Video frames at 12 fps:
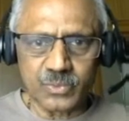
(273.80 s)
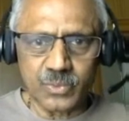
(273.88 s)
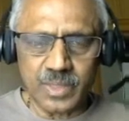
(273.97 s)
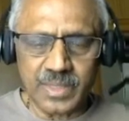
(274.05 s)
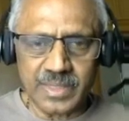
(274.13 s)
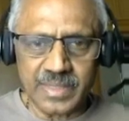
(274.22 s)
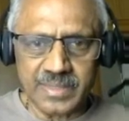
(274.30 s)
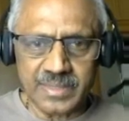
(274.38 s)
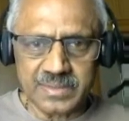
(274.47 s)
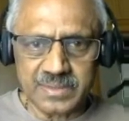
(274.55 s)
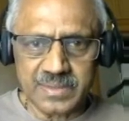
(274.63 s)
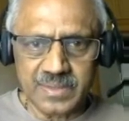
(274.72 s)
not write
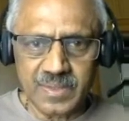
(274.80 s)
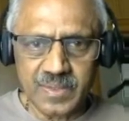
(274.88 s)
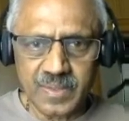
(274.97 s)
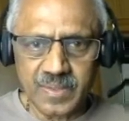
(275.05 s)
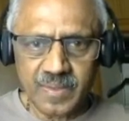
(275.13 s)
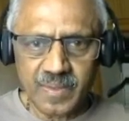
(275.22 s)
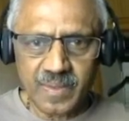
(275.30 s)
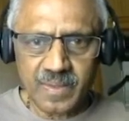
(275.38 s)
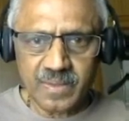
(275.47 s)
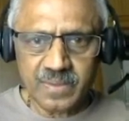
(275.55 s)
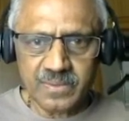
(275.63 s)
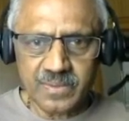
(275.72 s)
x in
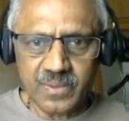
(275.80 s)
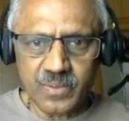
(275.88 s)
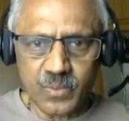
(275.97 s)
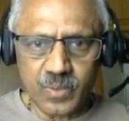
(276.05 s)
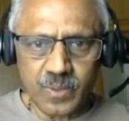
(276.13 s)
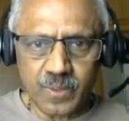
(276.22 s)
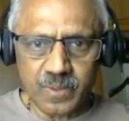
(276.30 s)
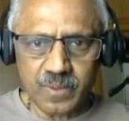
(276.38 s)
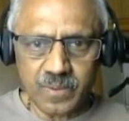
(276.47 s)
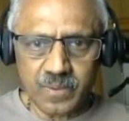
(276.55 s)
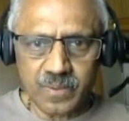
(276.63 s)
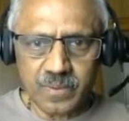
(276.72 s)
0, 1.
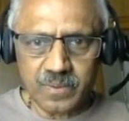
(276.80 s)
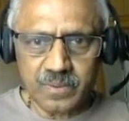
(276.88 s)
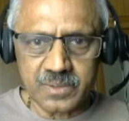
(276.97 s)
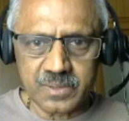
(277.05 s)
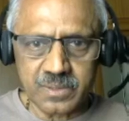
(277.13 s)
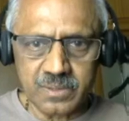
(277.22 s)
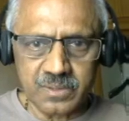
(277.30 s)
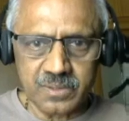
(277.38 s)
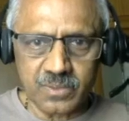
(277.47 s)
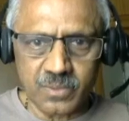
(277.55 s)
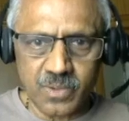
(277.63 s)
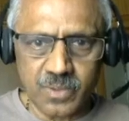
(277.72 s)
This
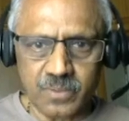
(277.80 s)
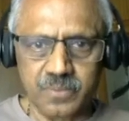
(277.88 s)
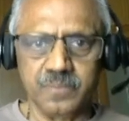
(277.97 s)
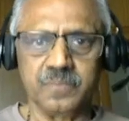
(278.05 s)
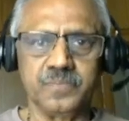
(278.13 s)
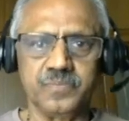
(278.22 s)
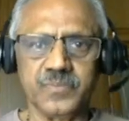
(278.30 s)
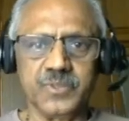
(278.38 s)
is wrong. You